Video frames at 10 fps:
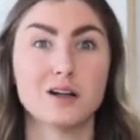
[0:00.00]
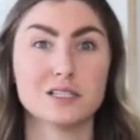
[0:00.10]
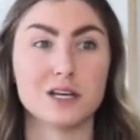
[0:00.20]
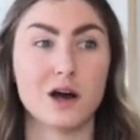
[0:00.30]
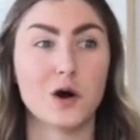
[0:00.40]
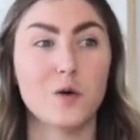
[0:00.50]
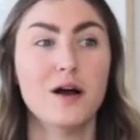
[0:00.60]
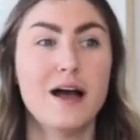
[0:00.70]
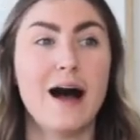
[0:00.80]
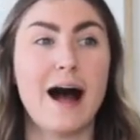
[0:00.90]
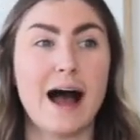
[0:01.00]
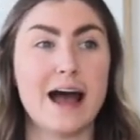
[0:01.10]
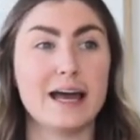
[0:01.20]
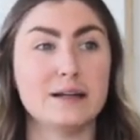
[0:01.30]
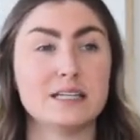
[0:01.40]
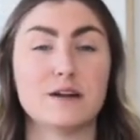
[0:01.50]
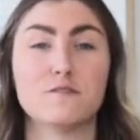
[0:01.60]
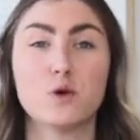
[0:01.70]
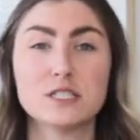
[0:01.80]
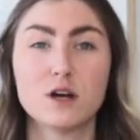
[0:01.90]
Also, I did
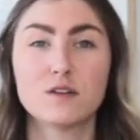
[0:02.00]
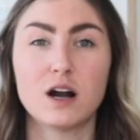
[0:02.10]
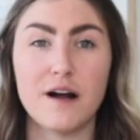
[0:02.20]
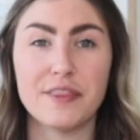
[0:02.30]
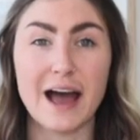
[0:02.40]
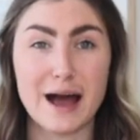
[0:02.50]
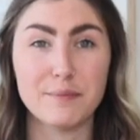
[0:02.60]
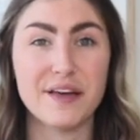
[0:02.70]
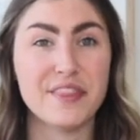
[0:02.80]
a voiceover on the app